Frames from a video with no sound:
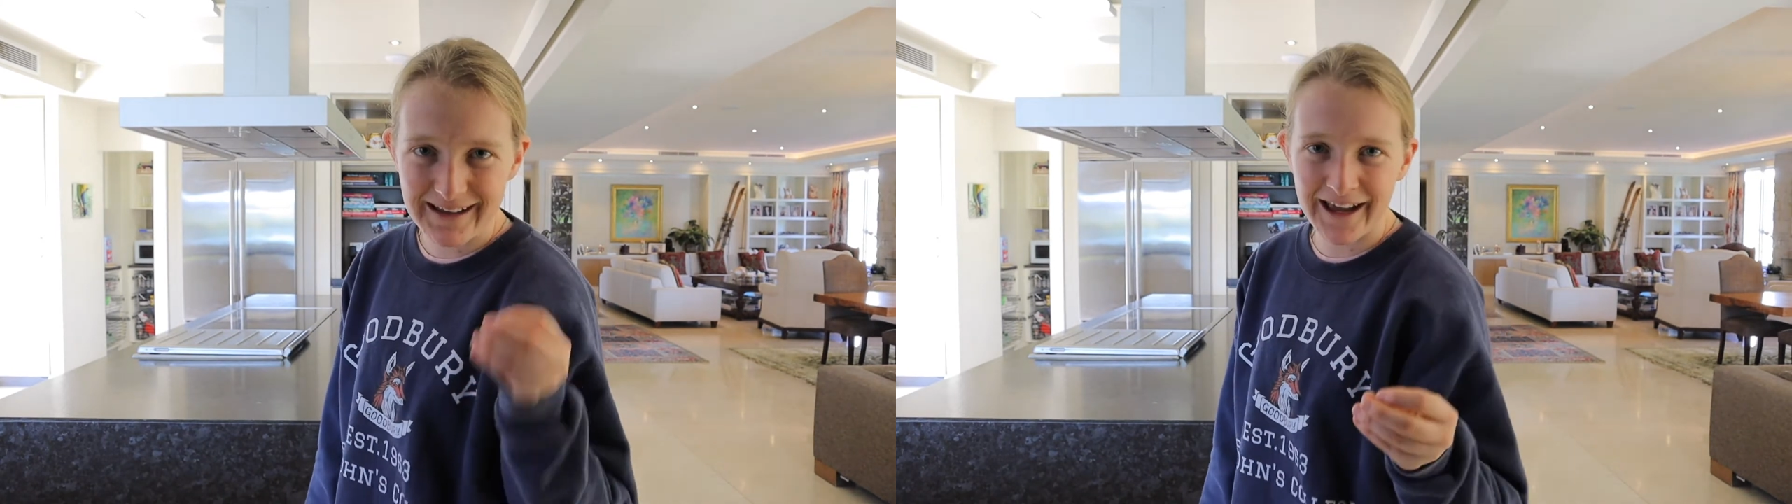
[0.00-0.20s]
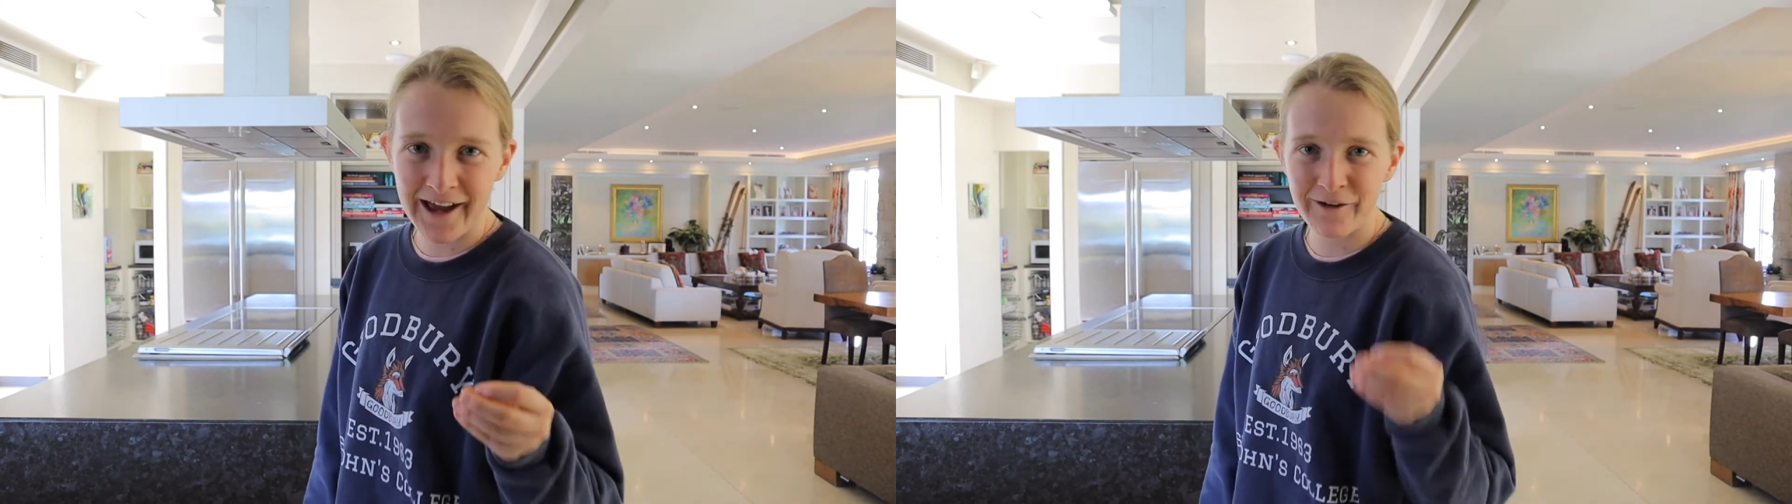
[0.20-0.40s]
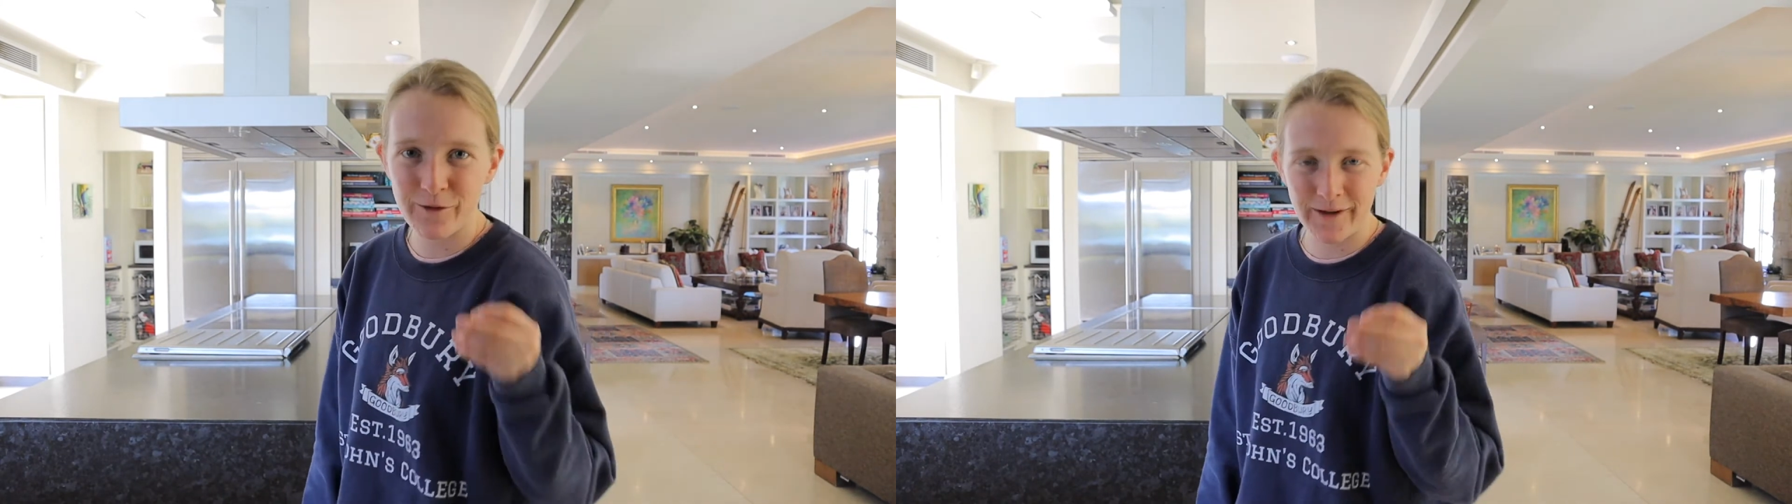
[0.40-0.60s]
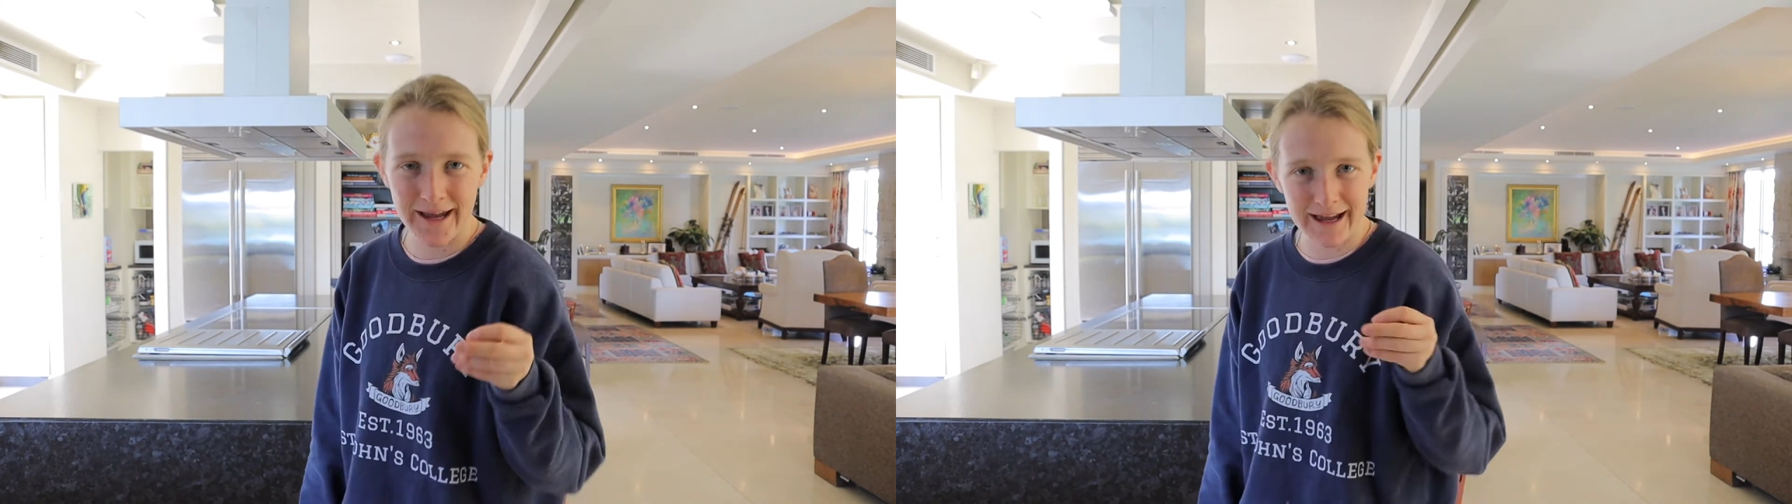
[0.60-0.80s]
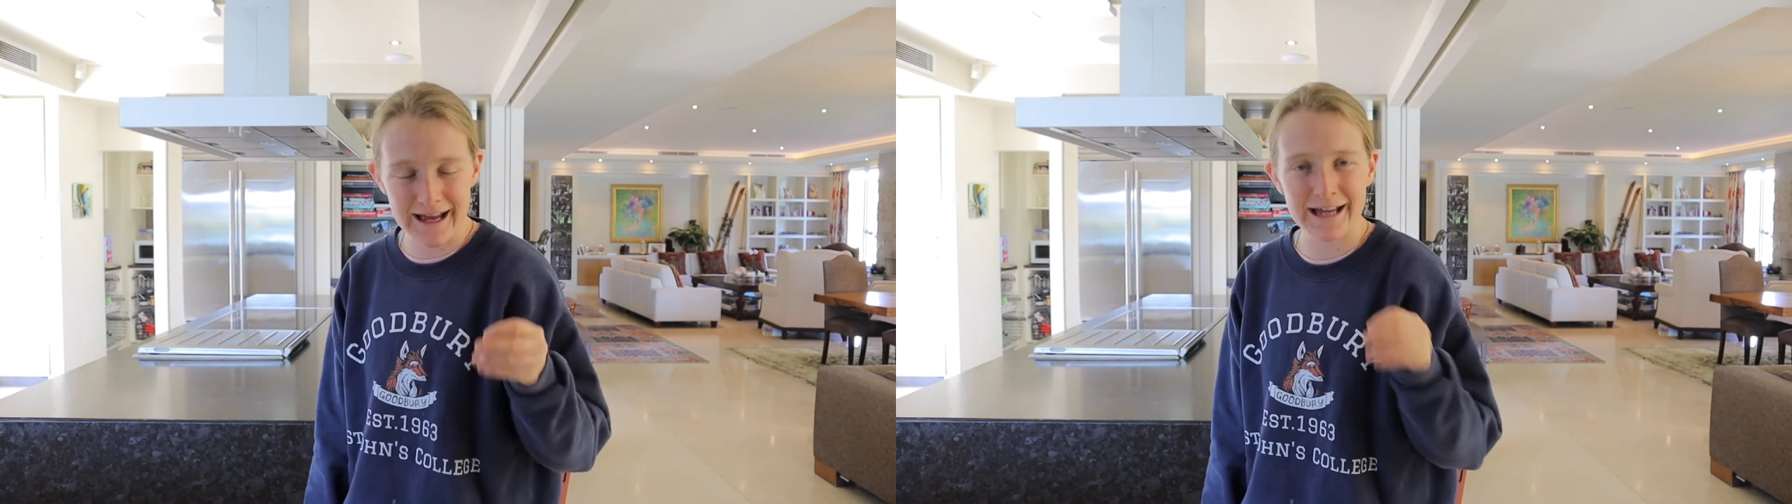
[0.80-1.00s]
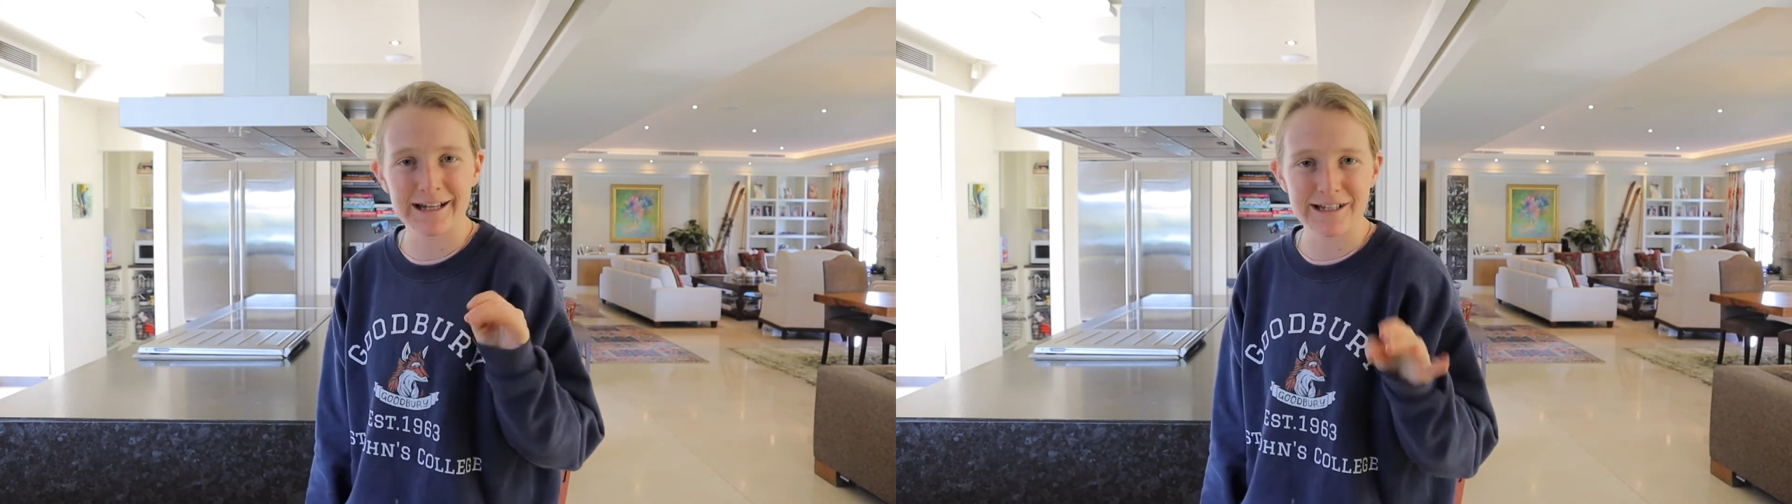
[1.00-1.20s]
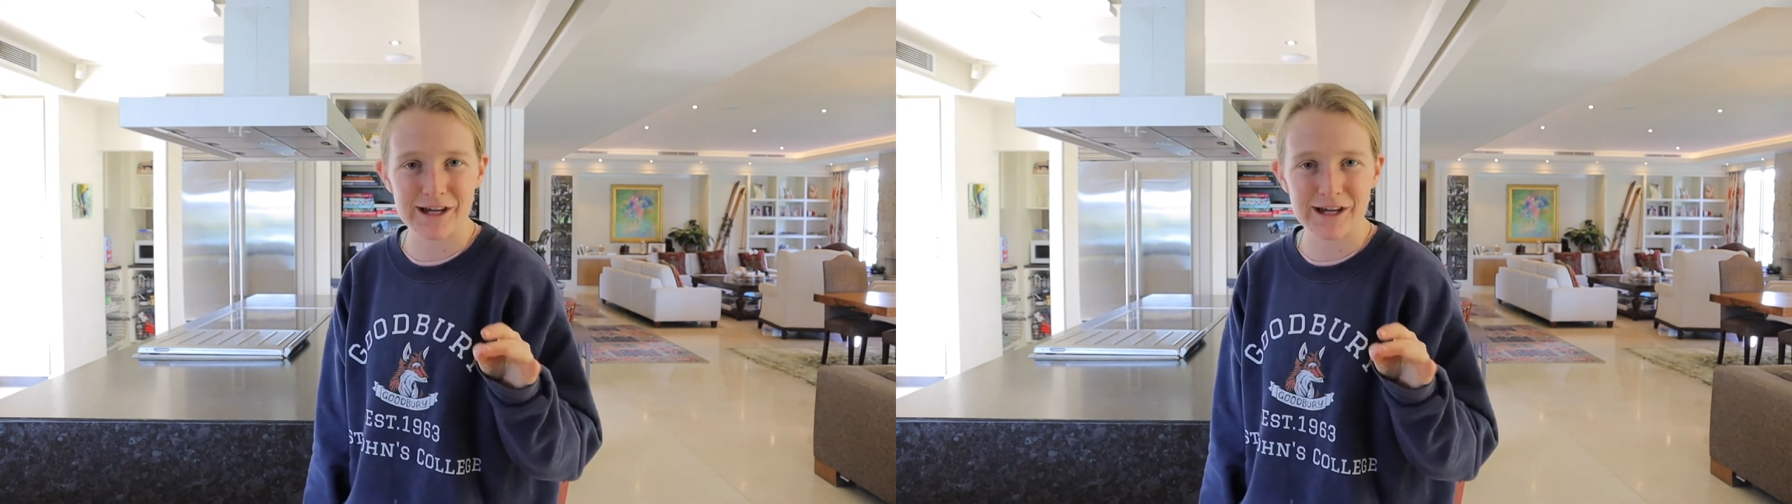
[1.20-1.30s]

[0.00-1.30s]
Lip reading: cannot work out how to